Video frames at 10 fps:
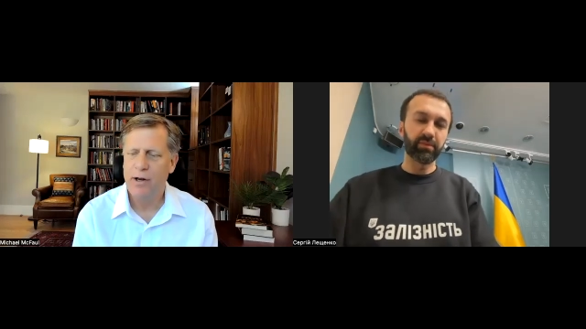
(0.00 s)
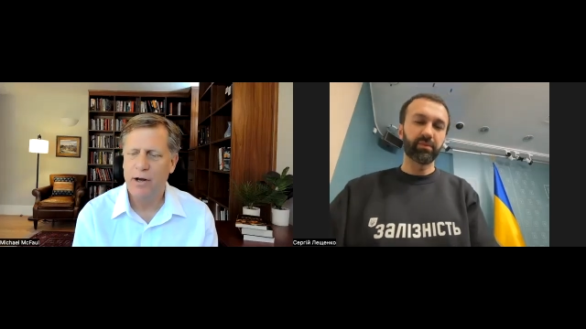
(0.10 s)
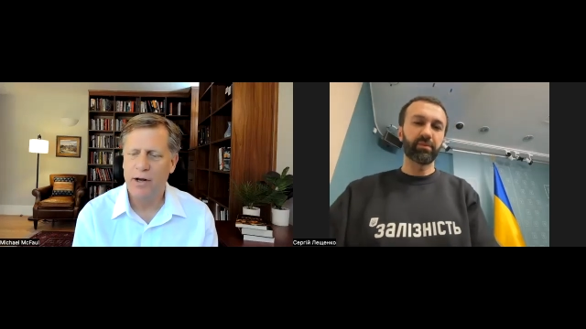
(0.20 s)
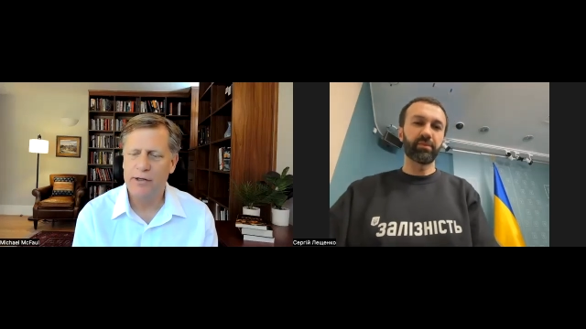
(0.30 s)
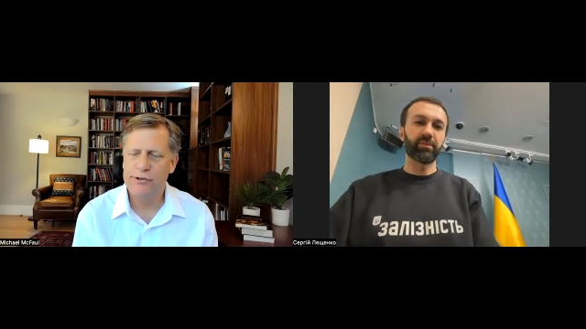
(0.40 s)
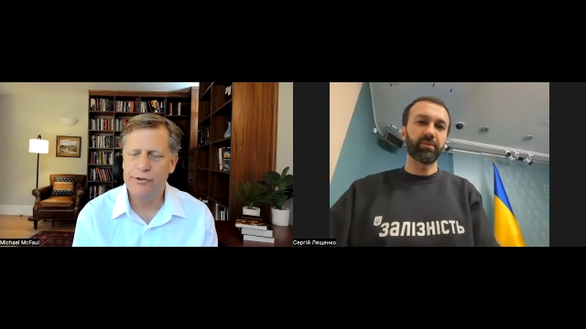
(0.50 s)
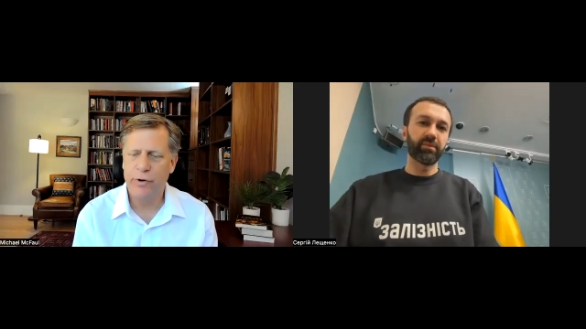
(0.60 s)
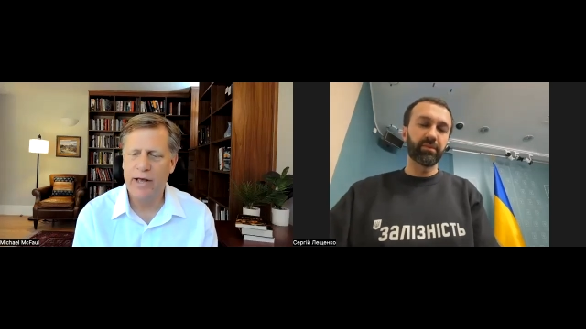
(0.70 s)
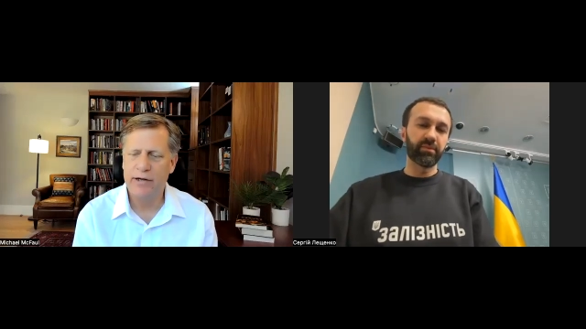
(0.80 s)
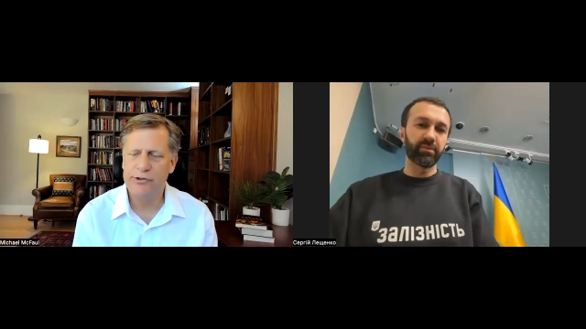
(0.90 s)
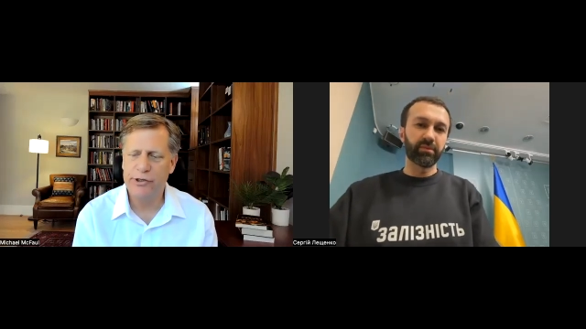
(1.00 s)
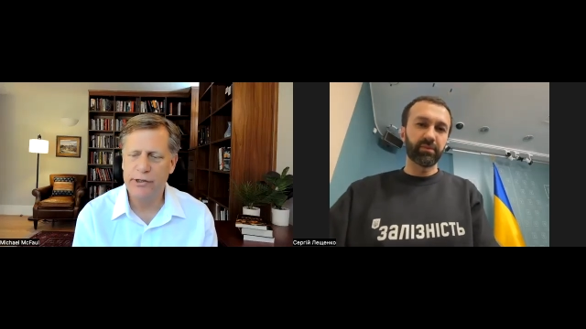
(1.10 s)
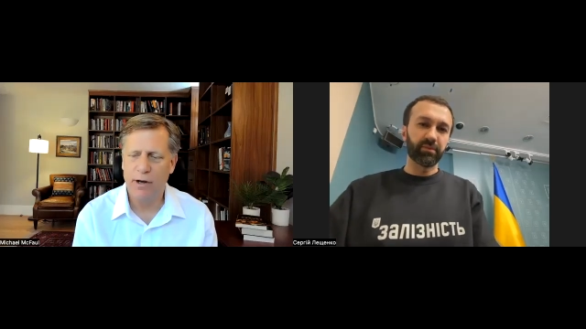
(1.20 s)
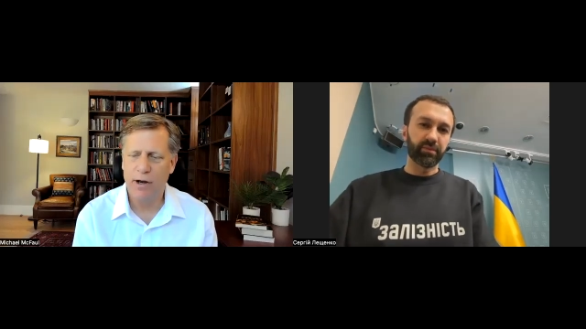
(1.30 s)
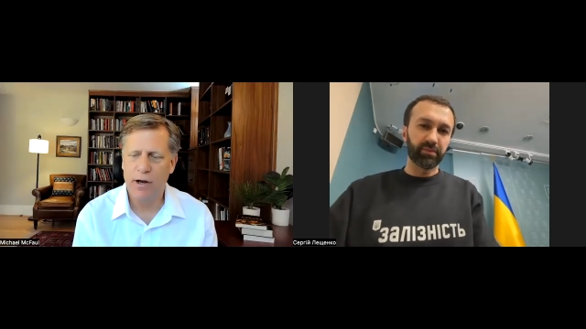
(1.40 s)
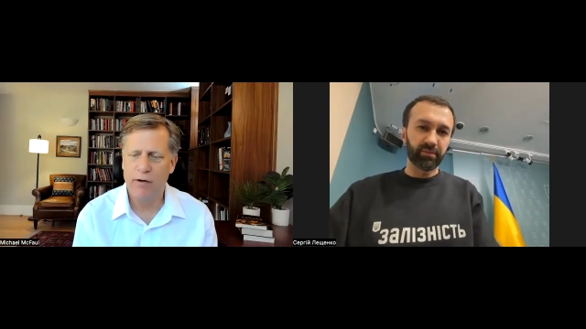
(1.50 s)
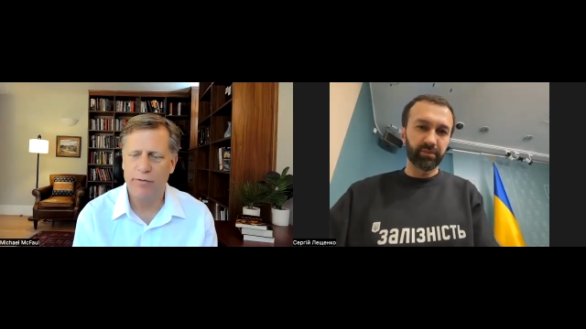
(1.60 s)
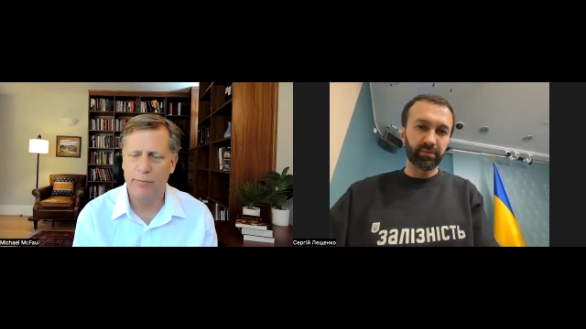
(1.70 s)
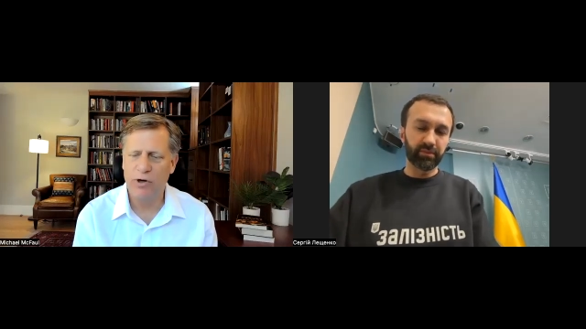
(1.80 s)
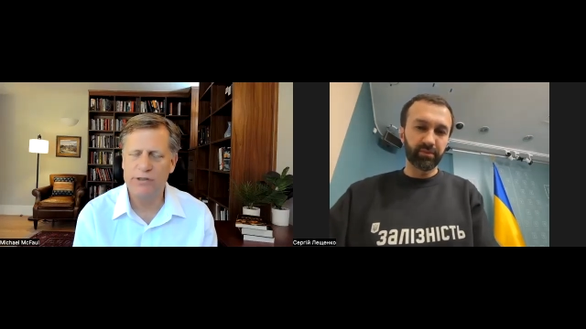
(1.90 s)
Speaker 1: uh, strategy of the
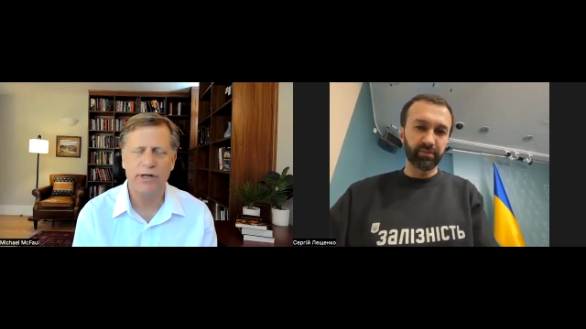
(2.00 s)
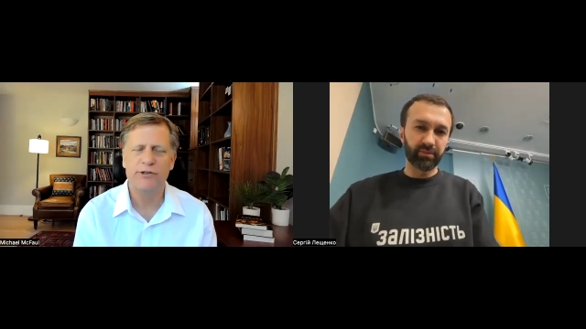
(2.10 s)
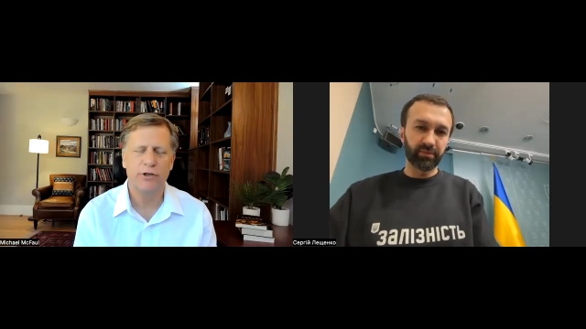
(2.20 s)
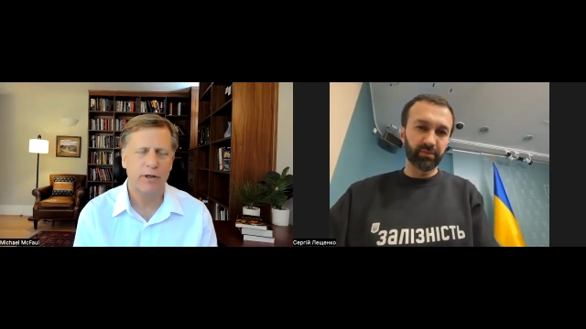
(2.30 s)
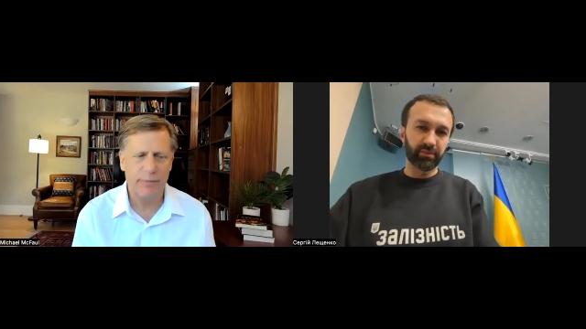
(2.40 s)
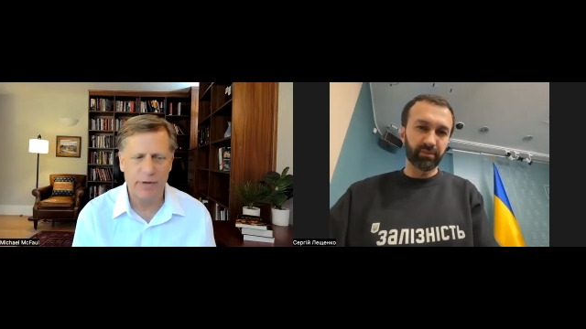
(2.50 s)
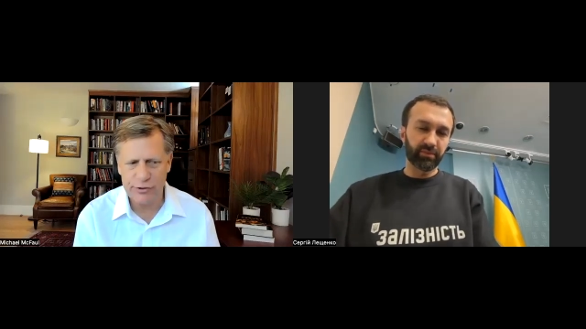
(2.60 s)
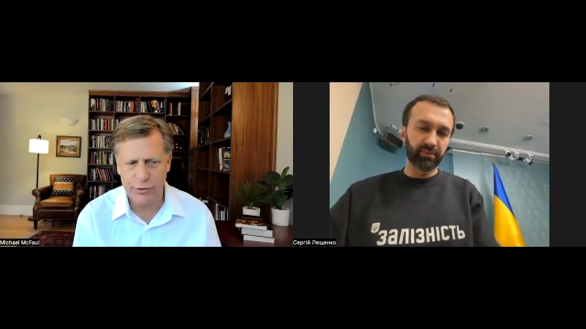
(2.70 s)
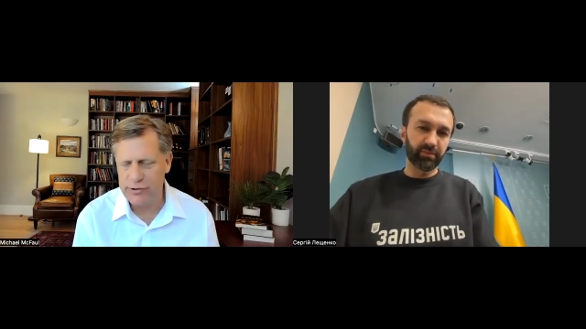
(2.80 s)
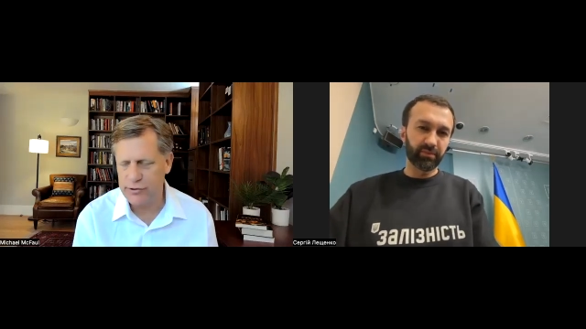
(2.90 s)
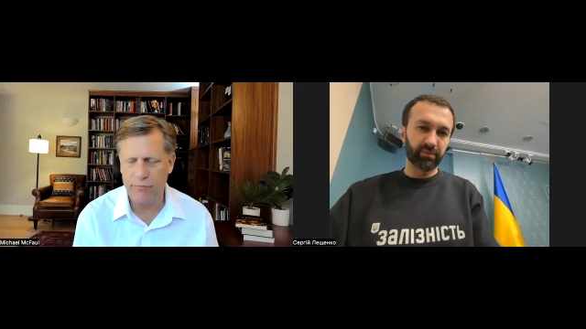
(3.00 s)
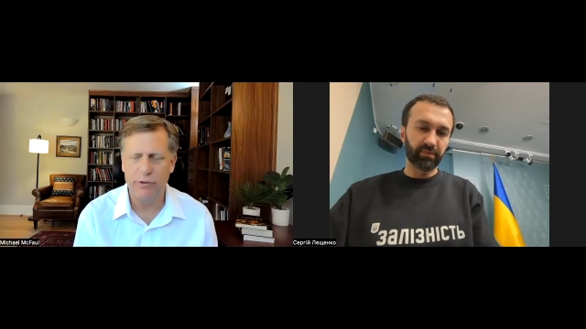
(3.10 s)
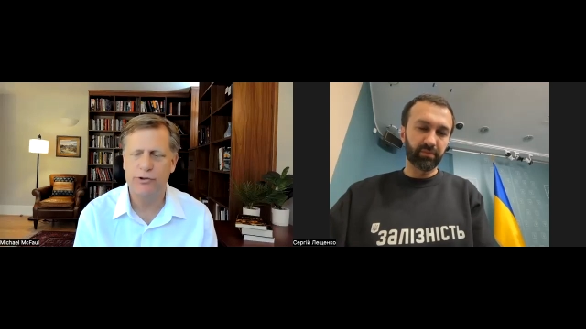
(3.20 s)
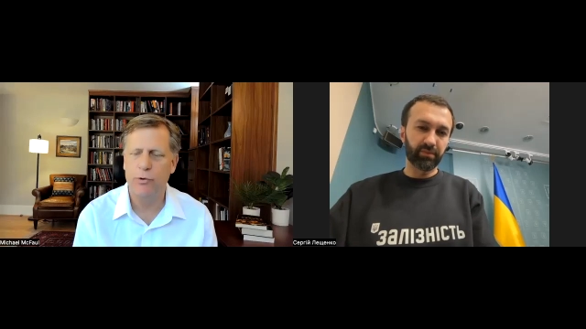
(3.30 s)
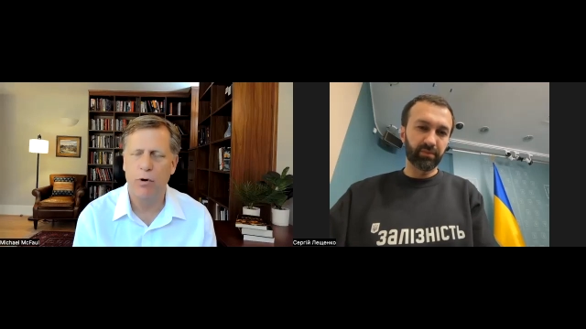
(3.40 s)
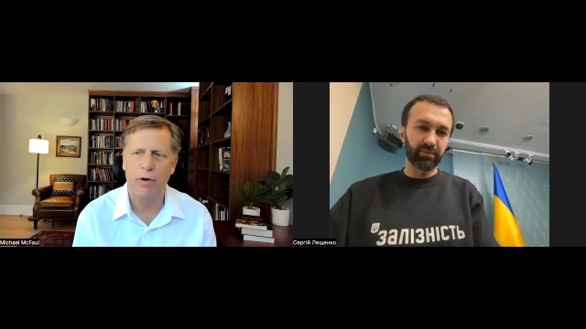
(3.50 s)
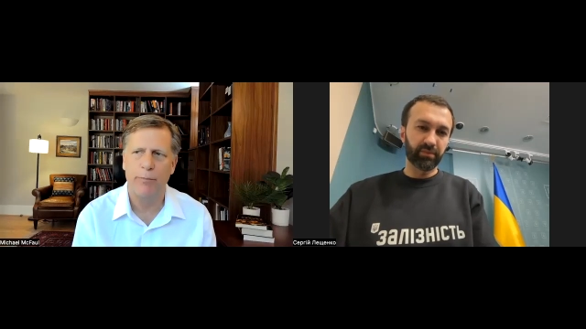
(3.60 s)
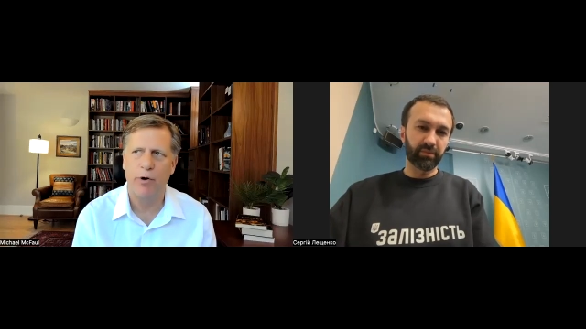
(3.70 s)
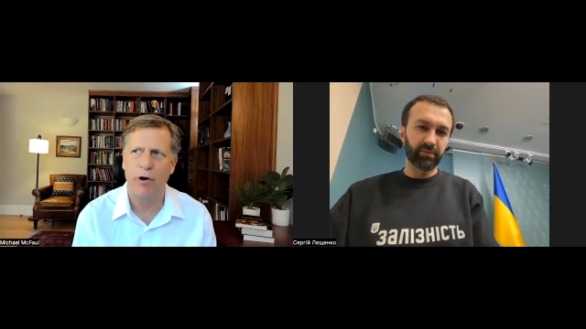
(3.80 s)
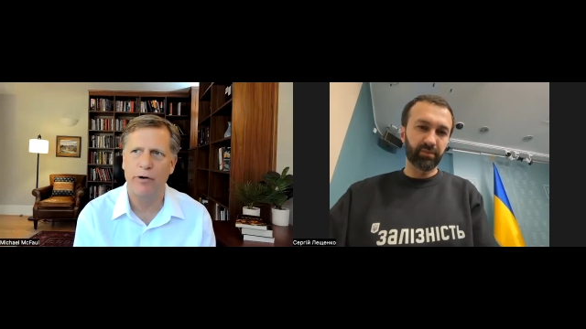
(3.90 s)
presidential administration of which you are a
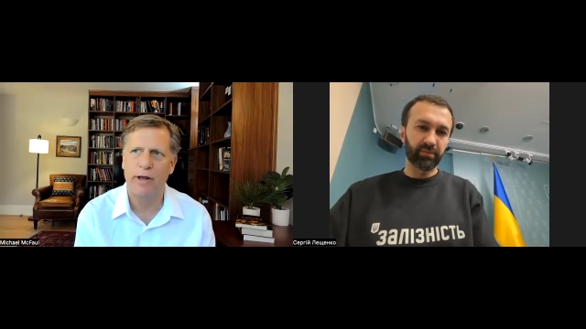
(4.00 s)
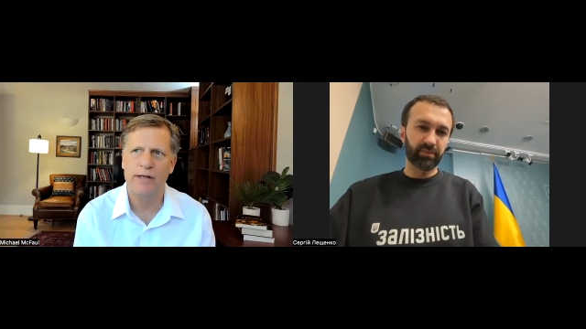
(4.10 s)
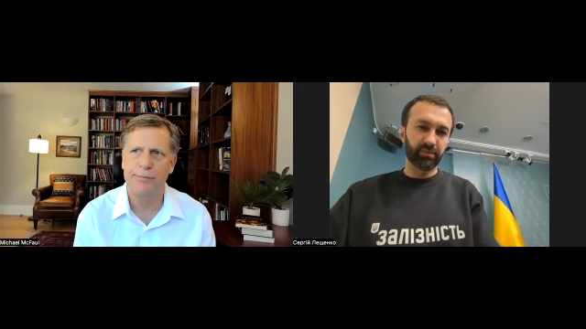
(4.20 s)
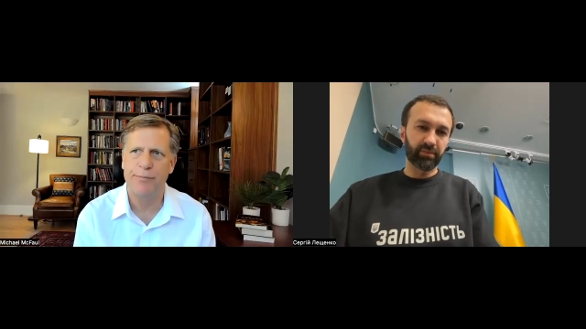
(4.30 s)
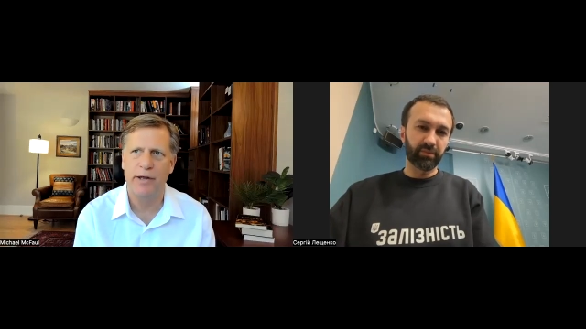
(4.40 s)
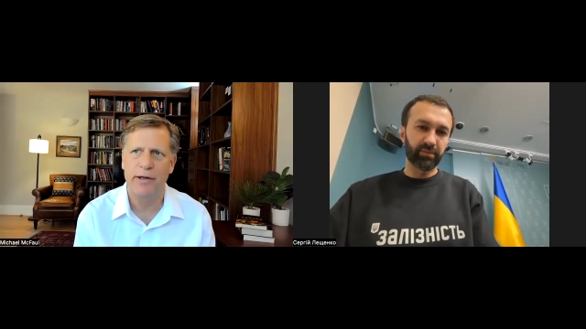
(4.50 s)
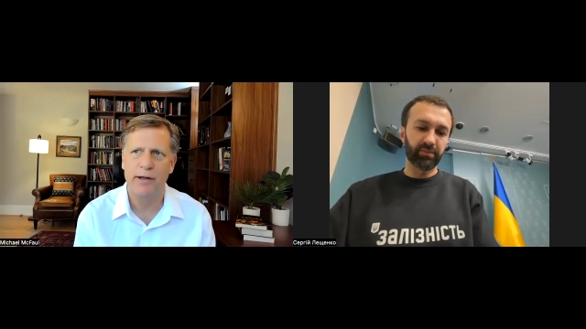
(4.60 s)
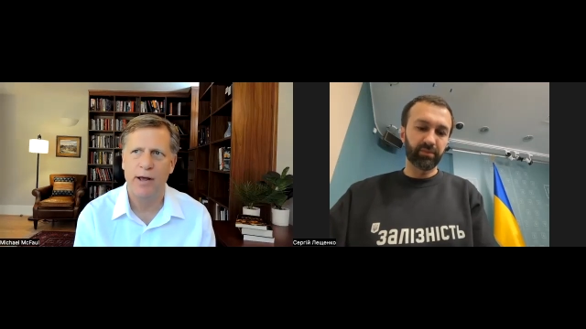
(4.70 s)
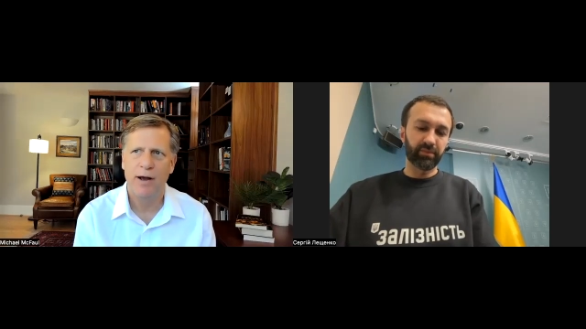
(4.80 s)
part has been,